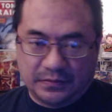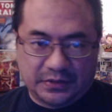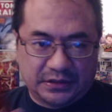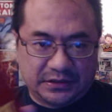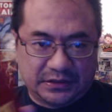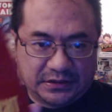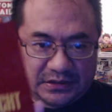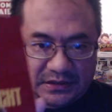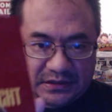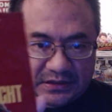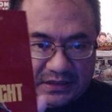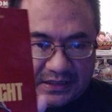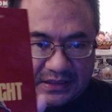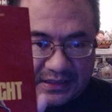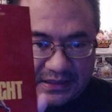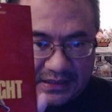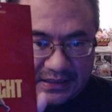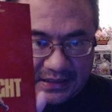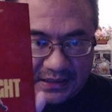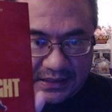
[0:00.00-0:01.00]
But this is
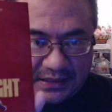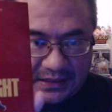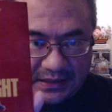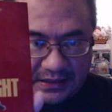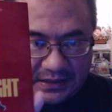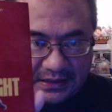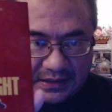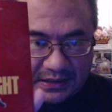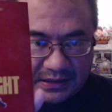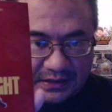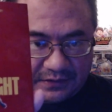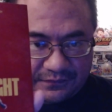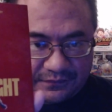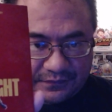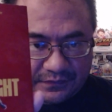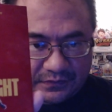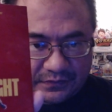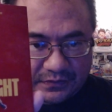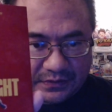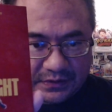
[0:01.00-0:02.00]
like a kind
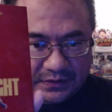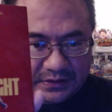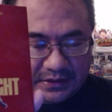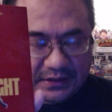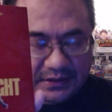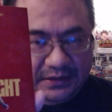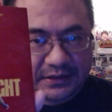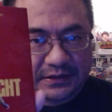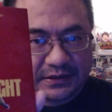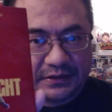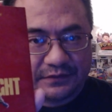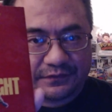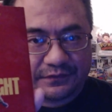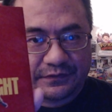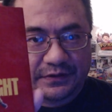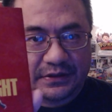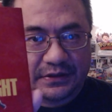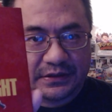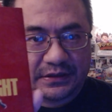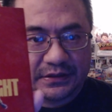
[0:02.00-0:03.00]
of like a
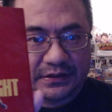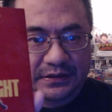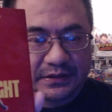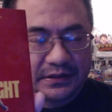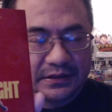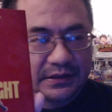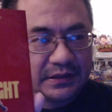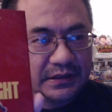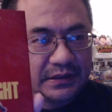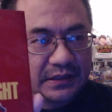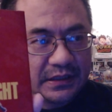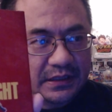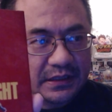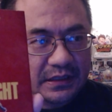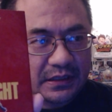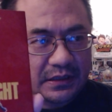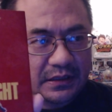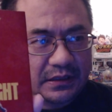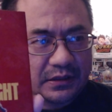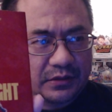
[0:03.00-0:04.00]
different,
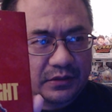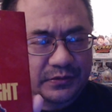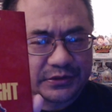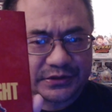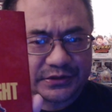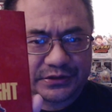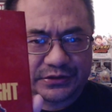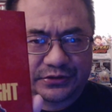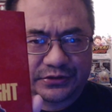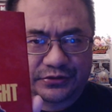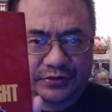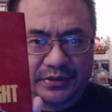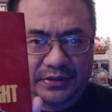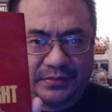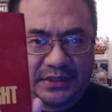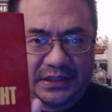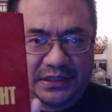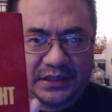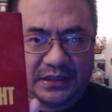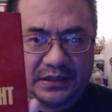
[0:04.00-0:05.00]
almost
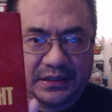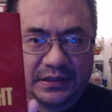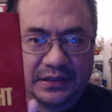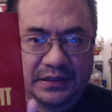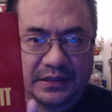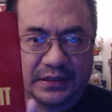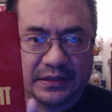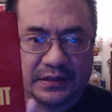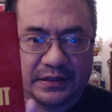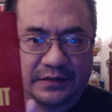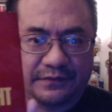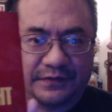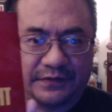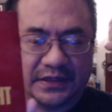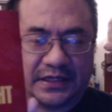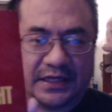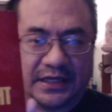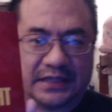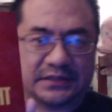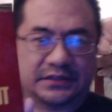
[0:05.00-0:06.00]
dreamy,
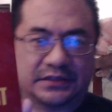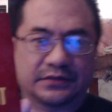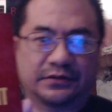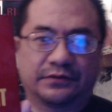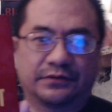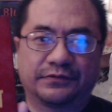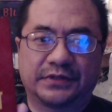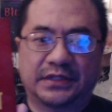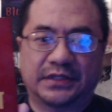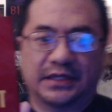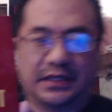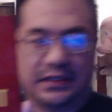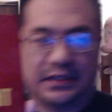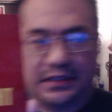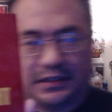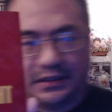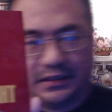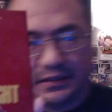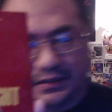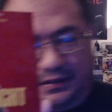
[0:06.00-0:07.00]
fantastical
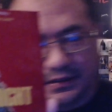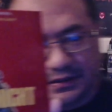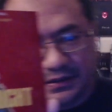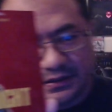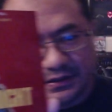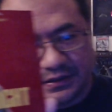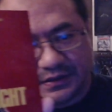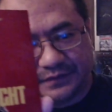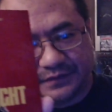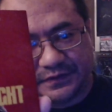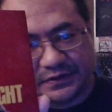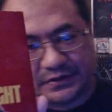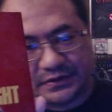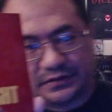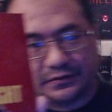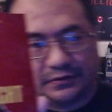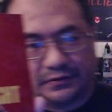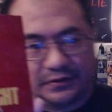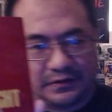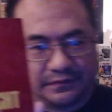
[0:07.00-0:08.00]
retelling of the
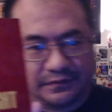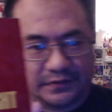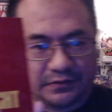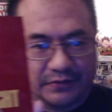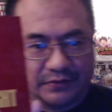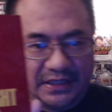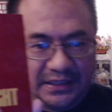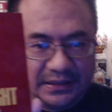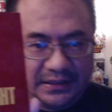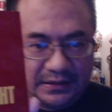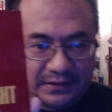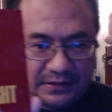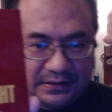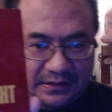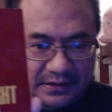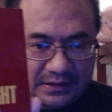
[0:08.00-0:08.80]
story of Gawain.